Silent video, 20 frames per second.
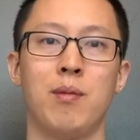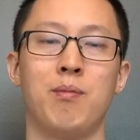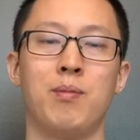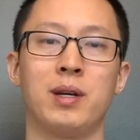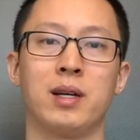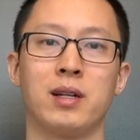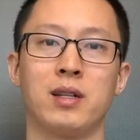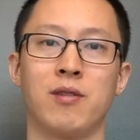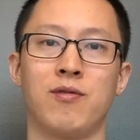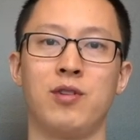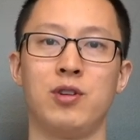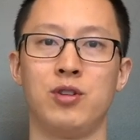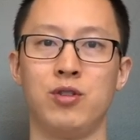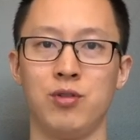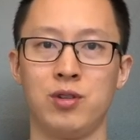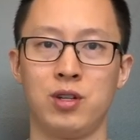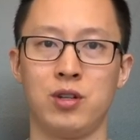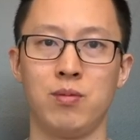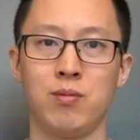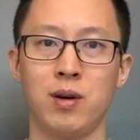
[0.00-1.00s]
Because if you
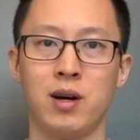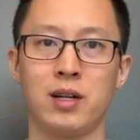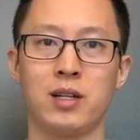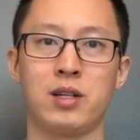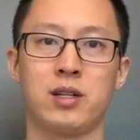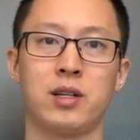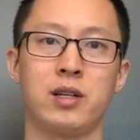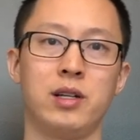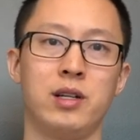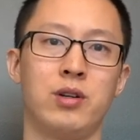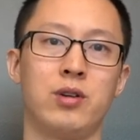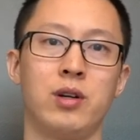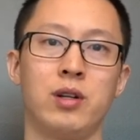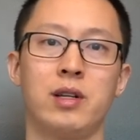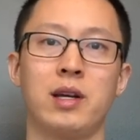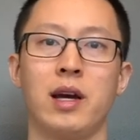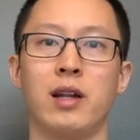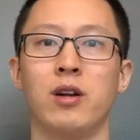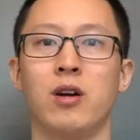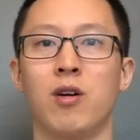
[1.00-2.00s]
do too much, you
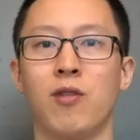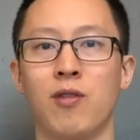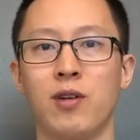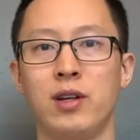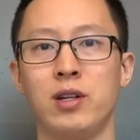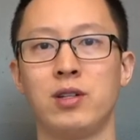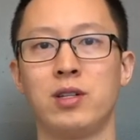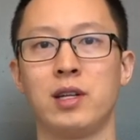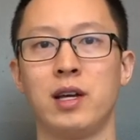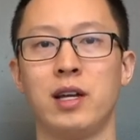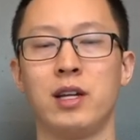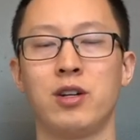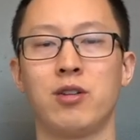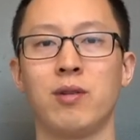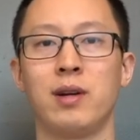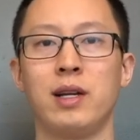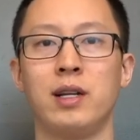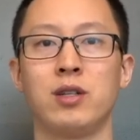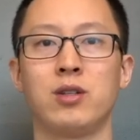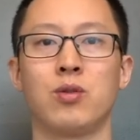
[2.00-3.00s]
could get overuse
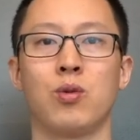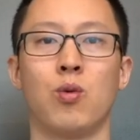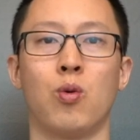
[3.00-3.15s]
injuries,